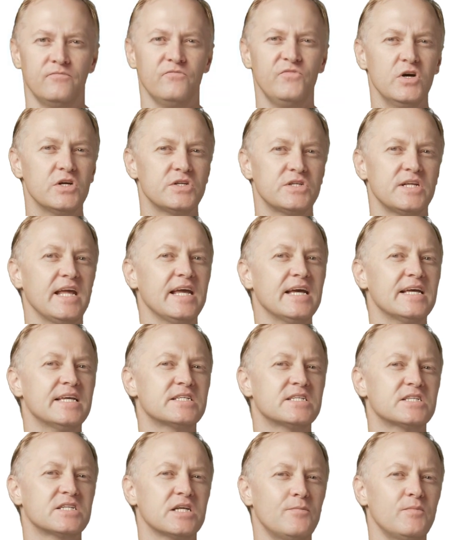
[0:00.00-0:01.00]
First, here
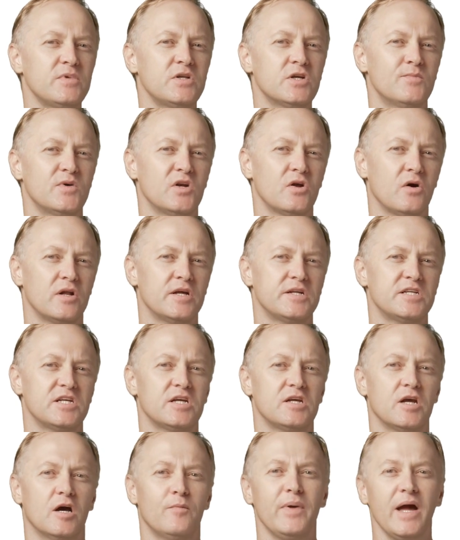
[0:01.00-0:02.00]
is some
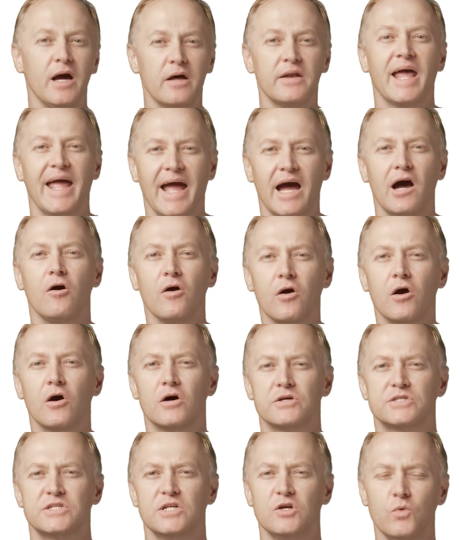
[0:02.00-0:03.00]
terminology about how
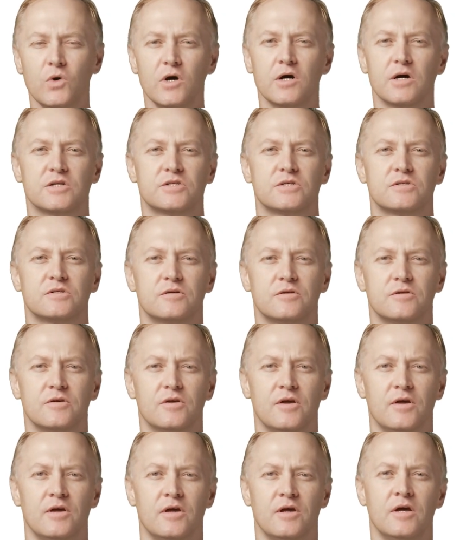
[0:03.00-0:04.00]
casting works.
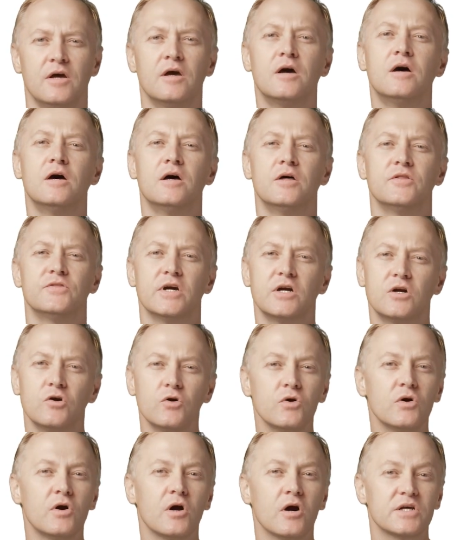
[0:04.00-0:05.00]
The
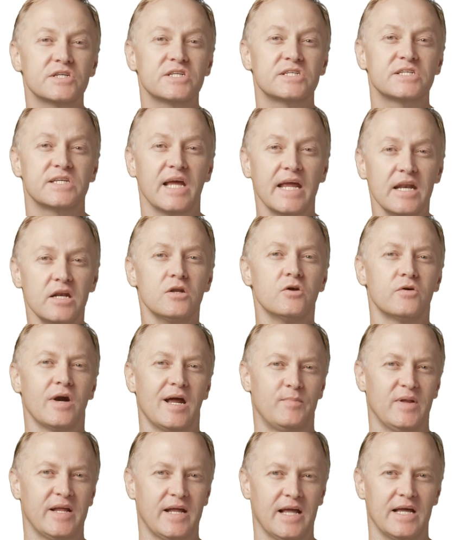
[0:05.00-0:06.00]
Google Cast Sender
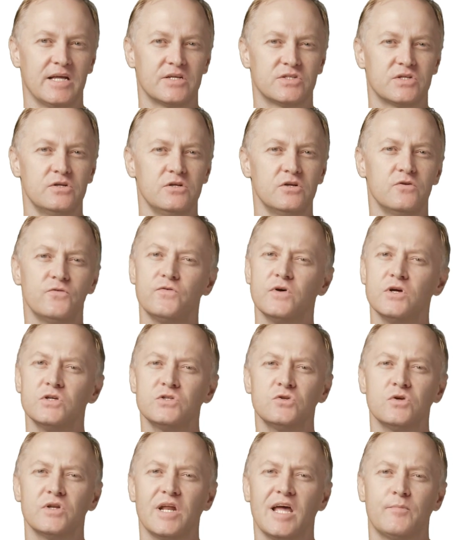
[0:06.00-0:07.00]
application refers
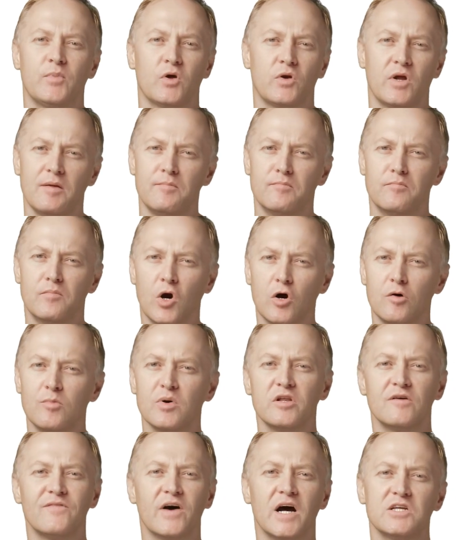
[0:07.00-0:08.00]
to an app on a
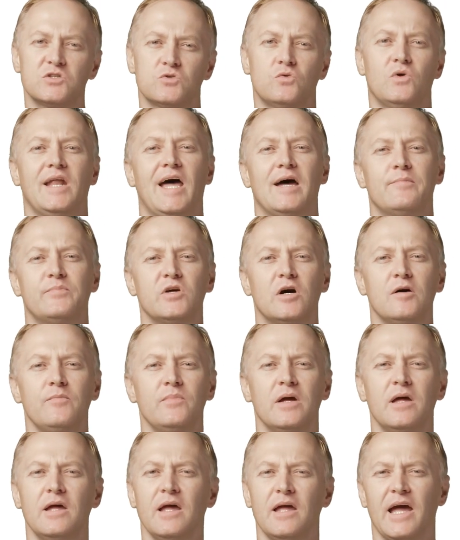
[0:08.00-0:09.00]
mobile device or
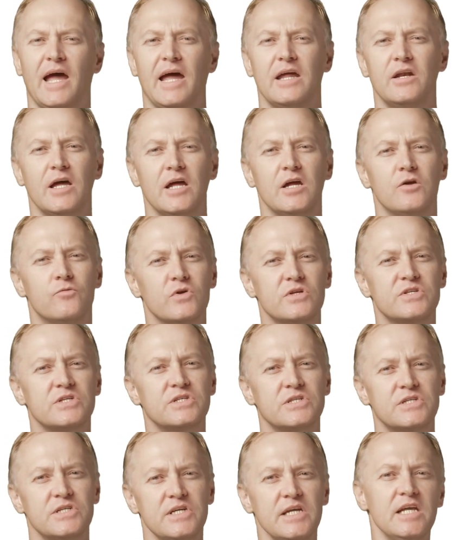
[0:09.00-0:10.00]
laptop, and a
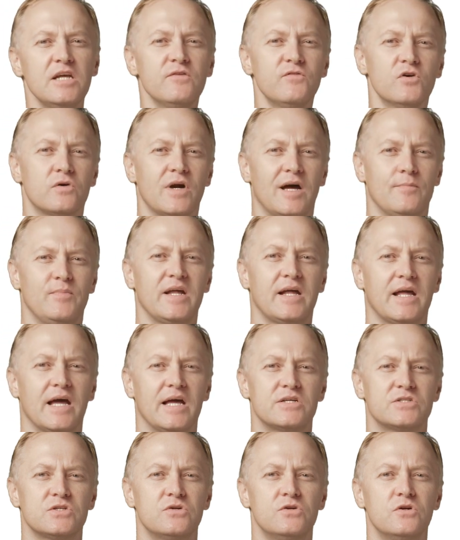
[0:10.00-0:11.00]
receiver
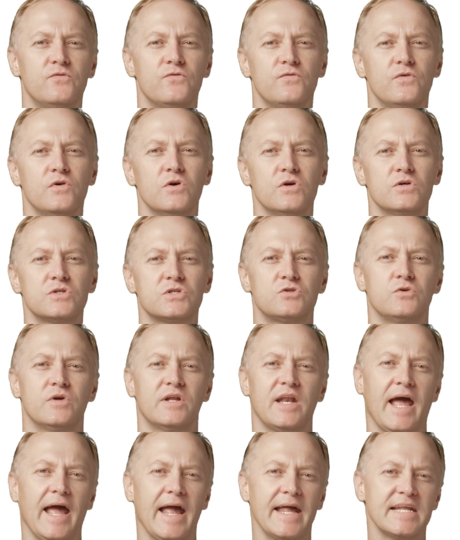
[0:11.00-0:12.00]
application refers to
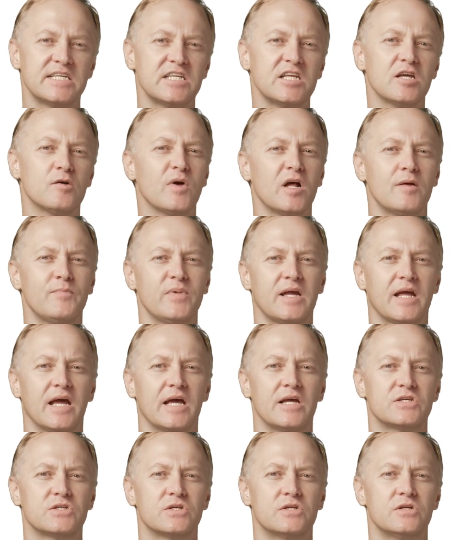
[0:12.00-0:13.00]
an HTML
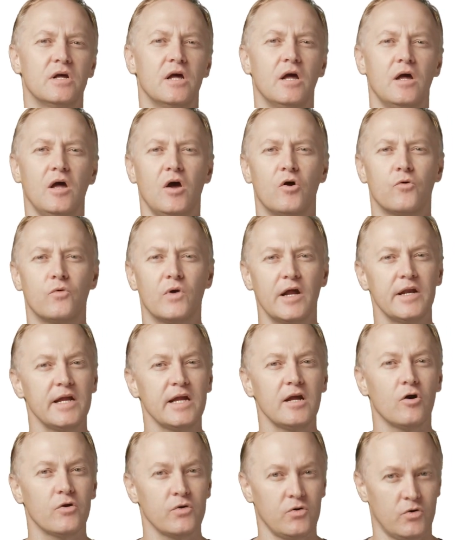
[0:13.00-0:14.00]
application
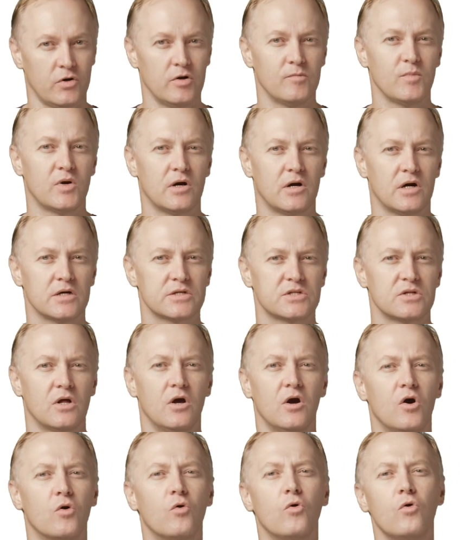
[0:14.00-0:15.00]
running on Chromecast
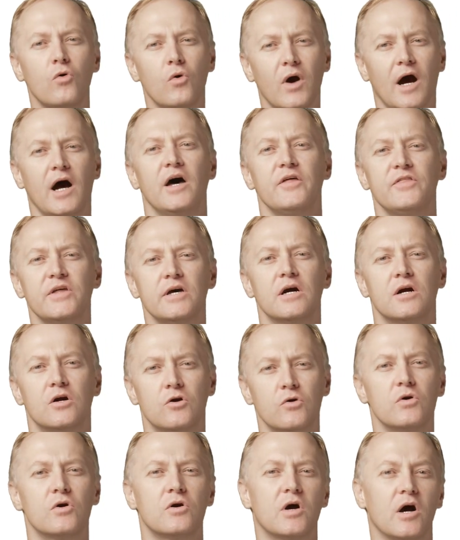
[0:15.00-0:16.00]
or other
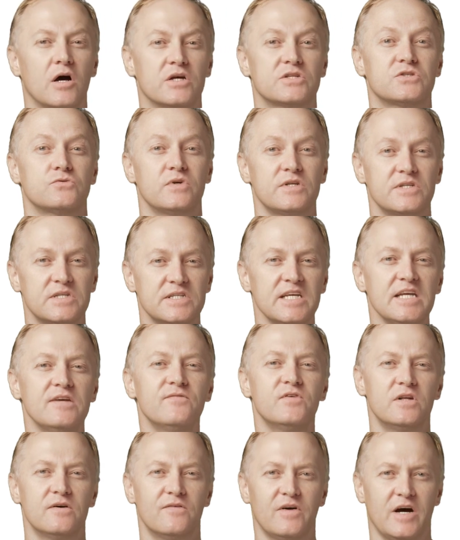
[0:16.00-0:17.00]
Google Cast
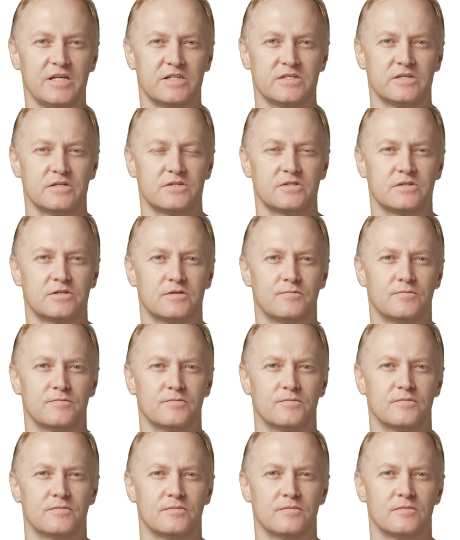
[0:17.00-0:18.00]
receiver devices.
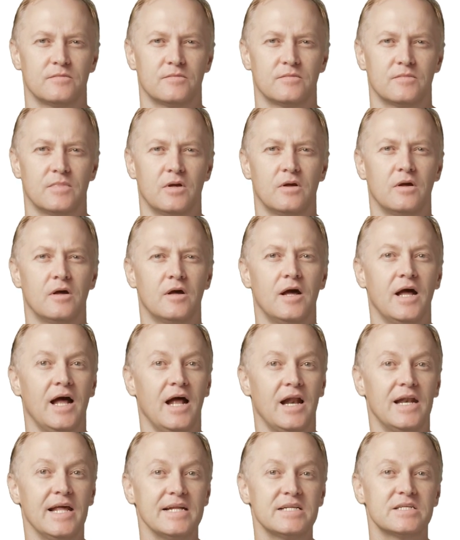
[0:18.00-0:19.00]

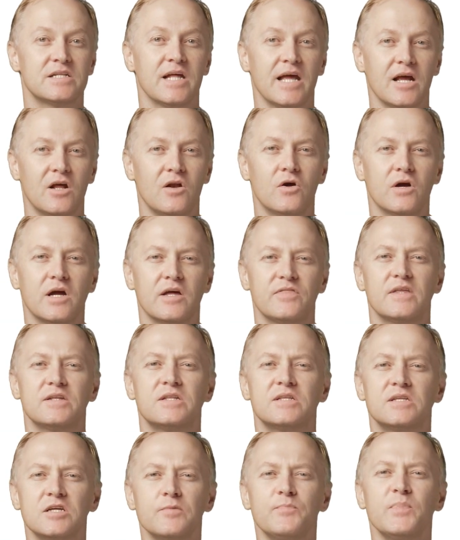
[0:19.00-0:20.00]
Let's take a look at the
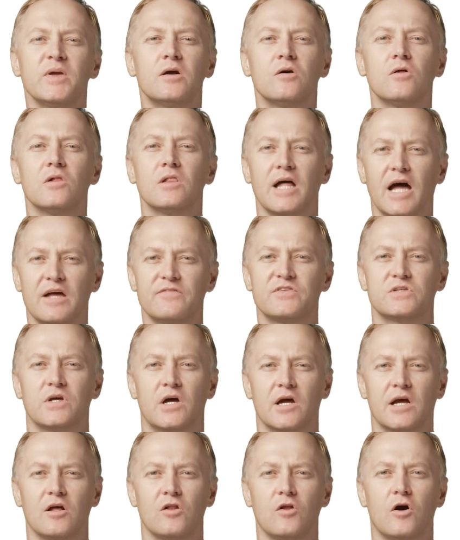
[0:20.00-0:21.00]
typical life
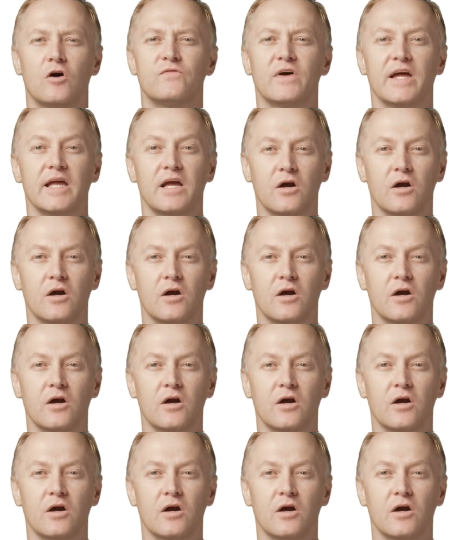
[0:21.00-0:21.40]
cycle of a